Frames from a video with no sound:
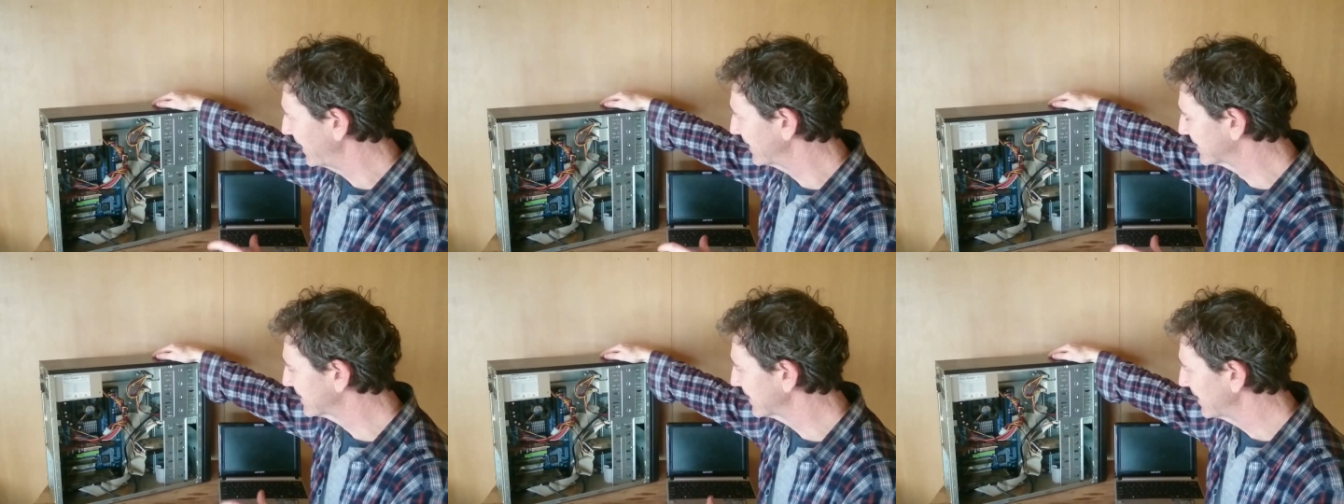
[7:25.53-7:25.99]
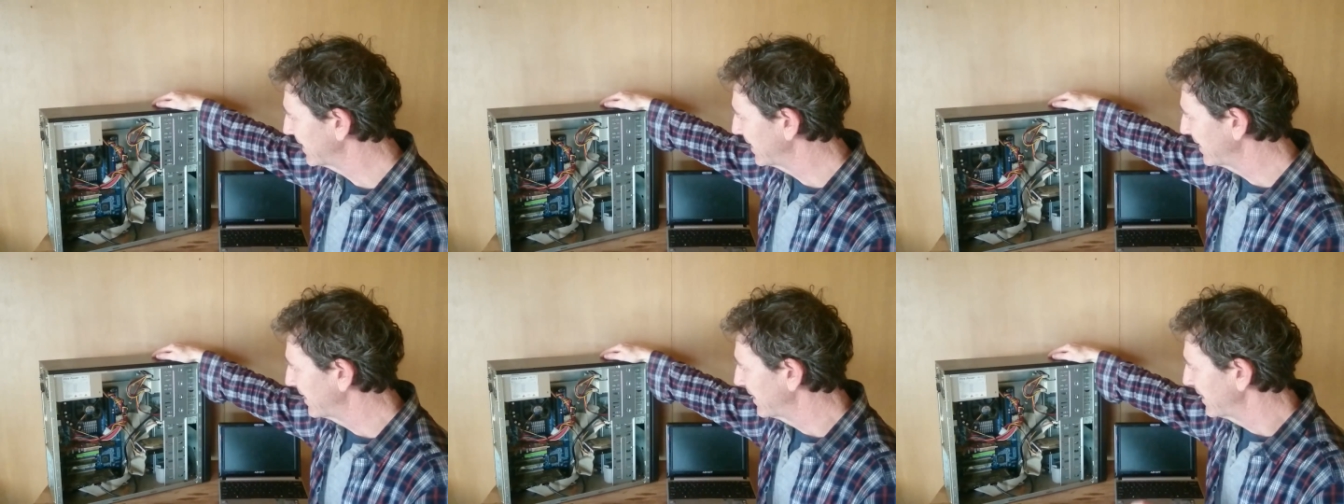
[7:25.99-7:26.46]
is
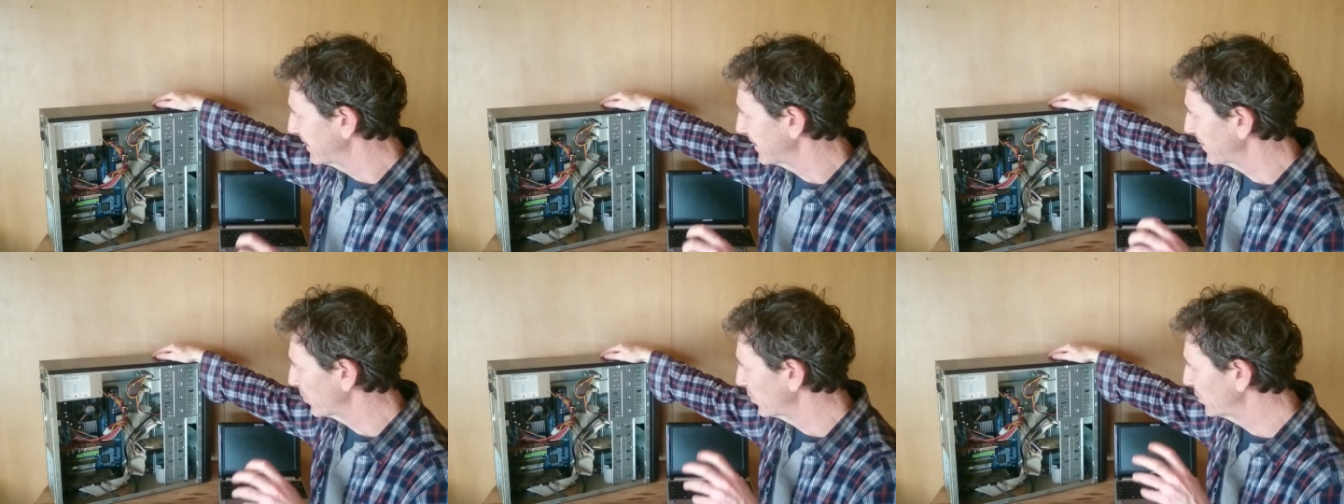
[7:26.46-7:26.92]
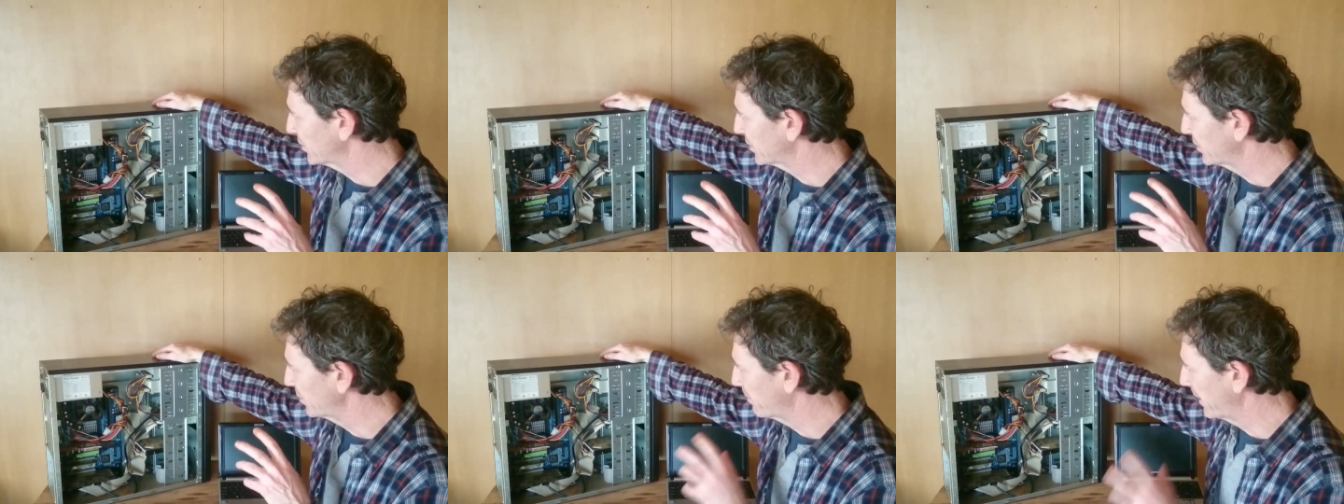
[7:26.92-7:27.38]
that
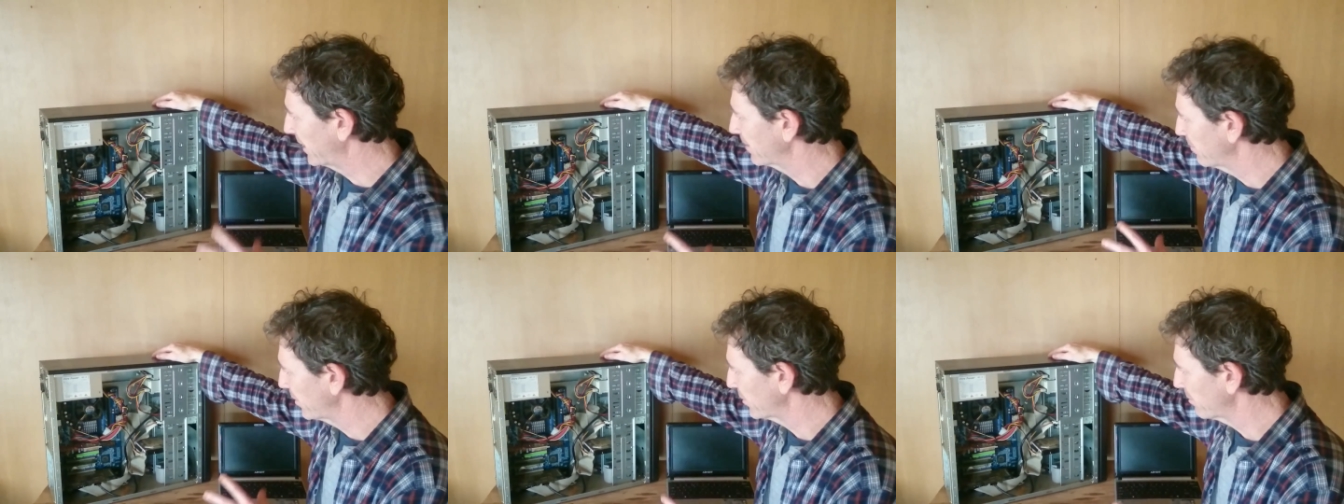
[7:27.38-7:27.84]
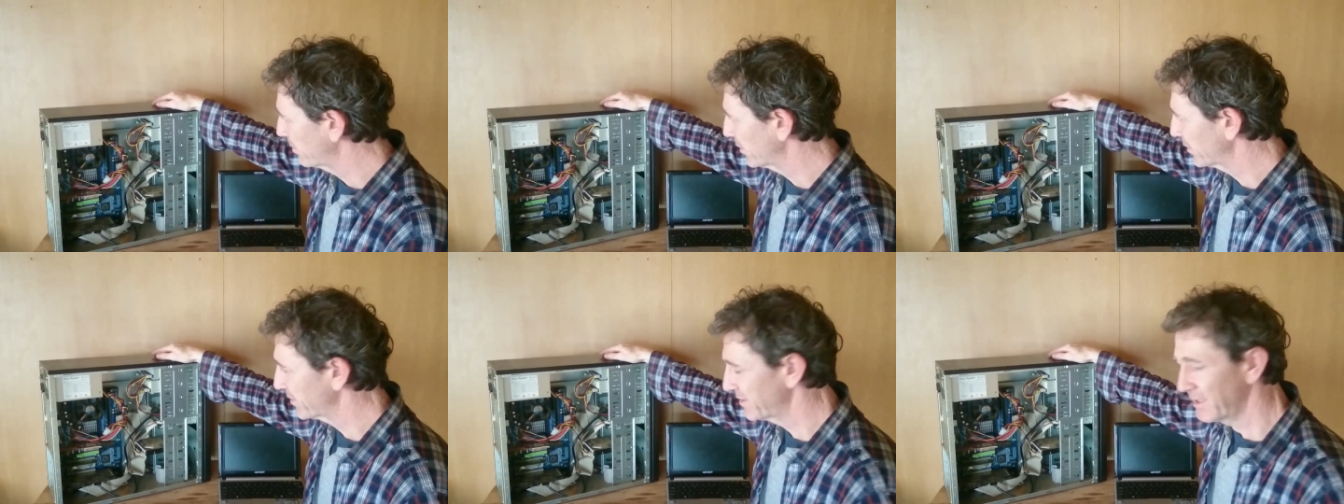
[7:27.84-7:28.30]
once you pick a
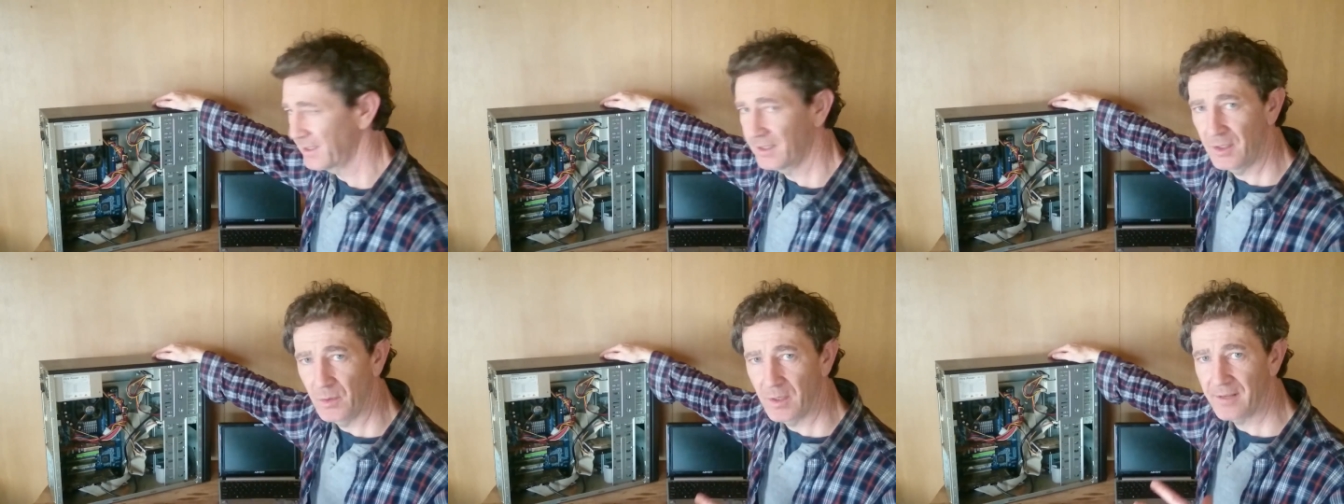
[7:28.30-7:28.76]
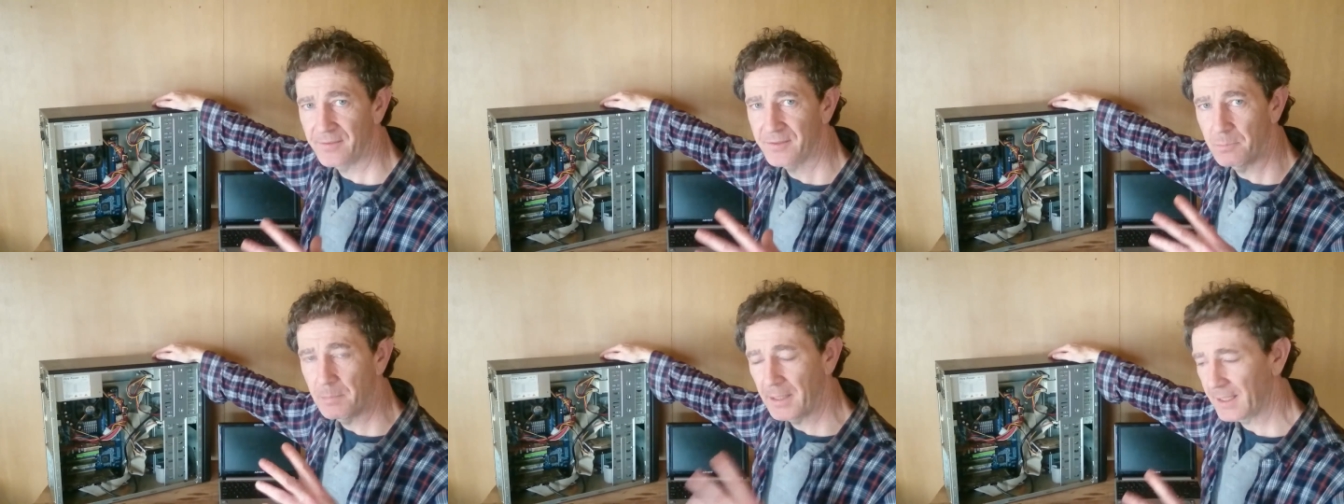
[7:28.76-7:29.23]
motherboard, then you have
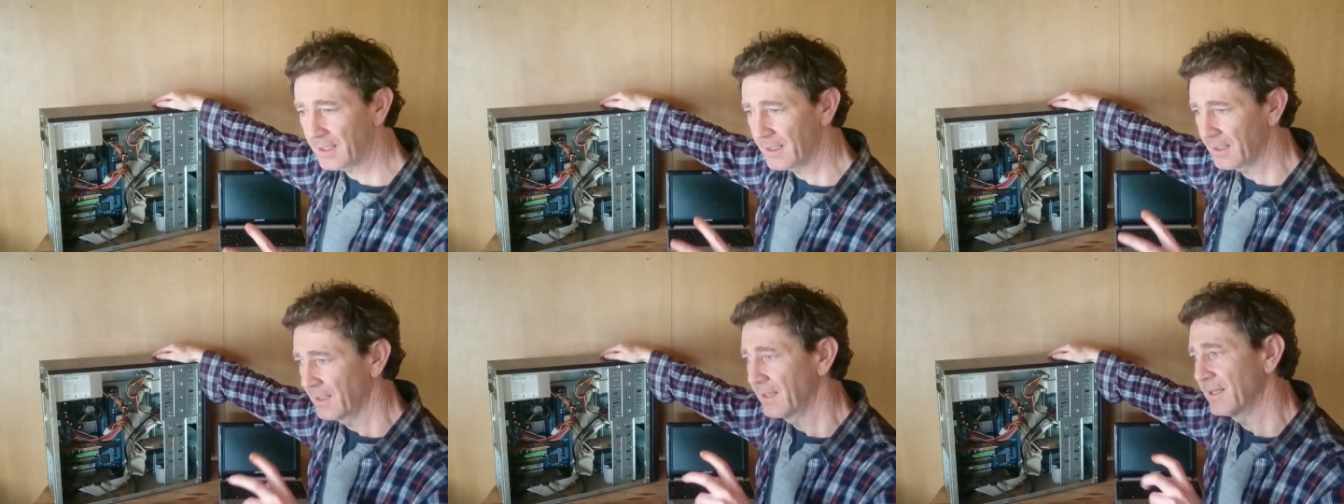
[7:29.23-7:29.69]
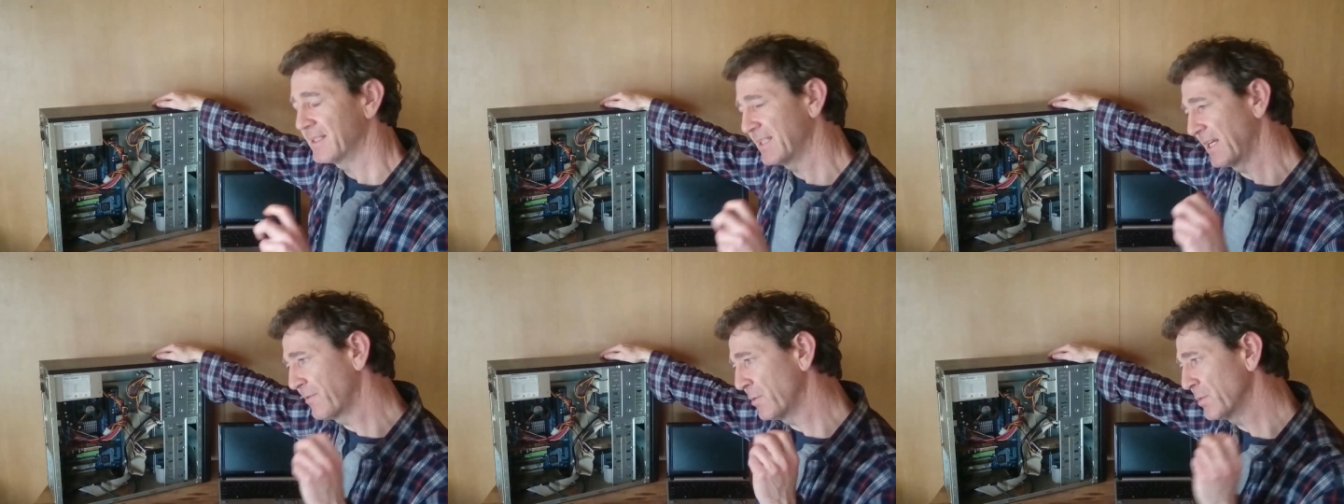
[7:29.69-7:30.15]
to pick
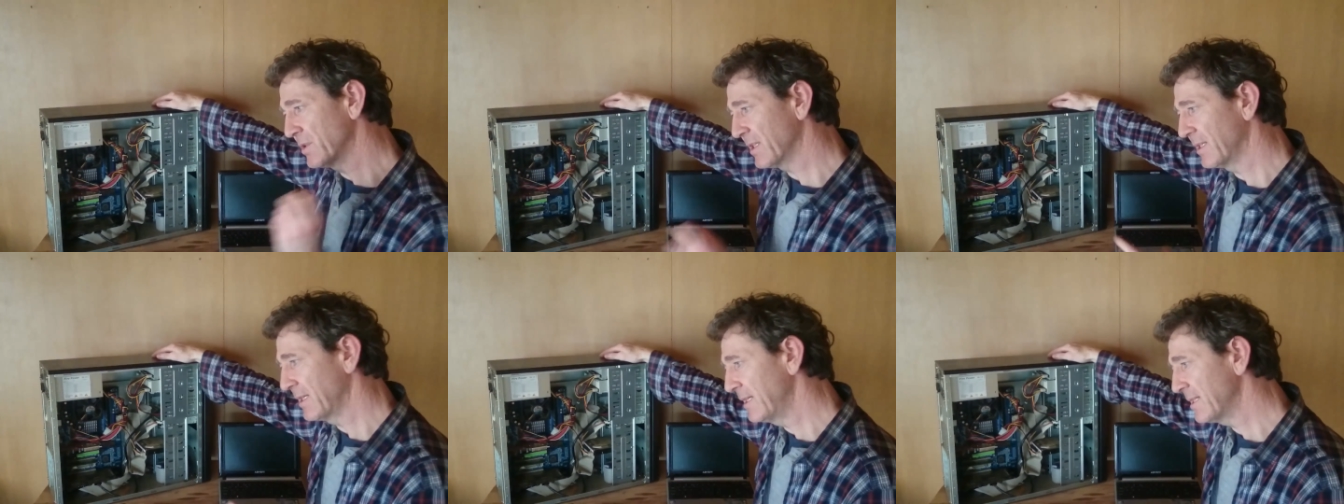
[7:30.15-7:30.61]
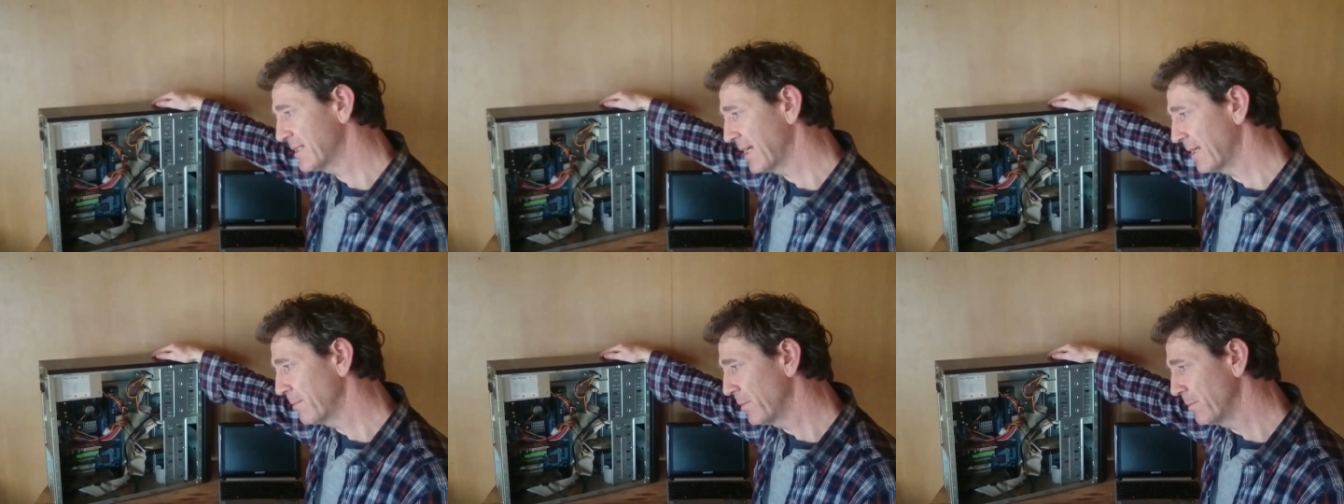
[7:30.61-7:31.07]
say if it was an
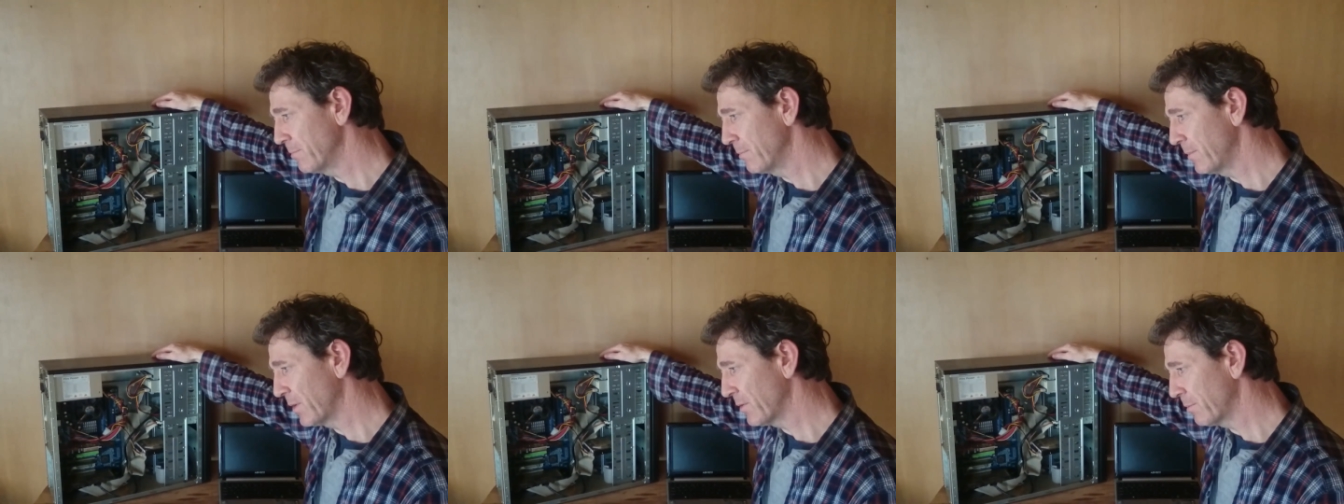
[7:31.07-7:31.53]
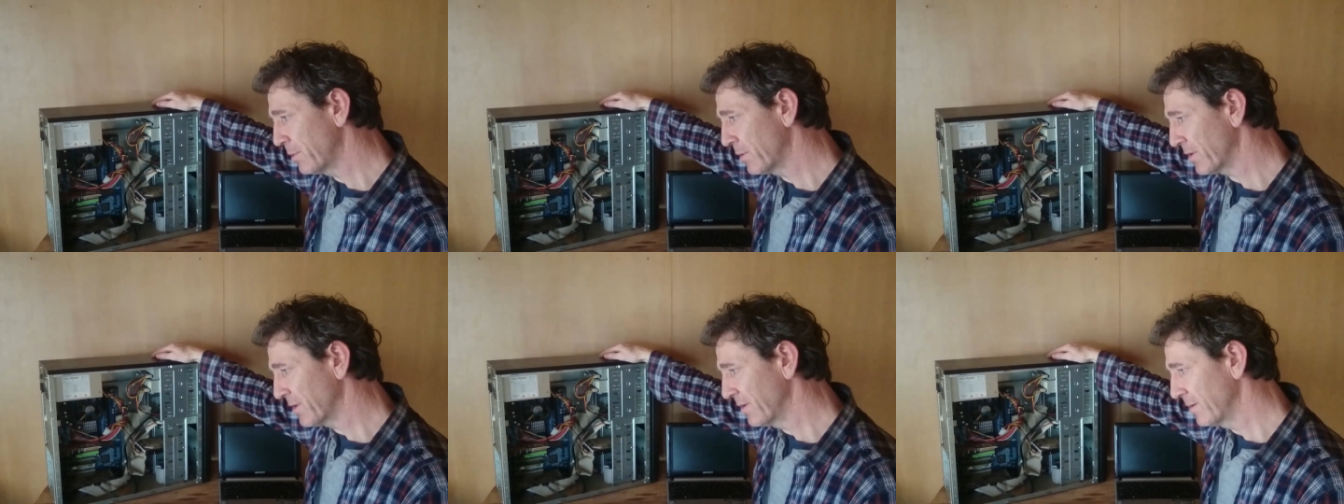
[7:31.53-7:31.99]
Intel
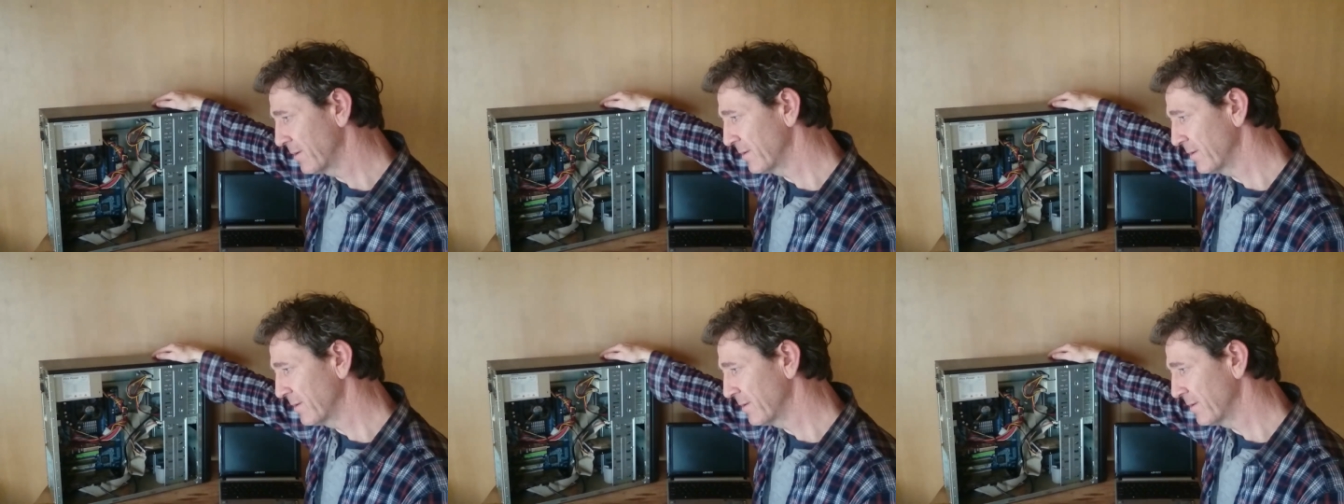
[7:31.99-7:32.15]
motherboard,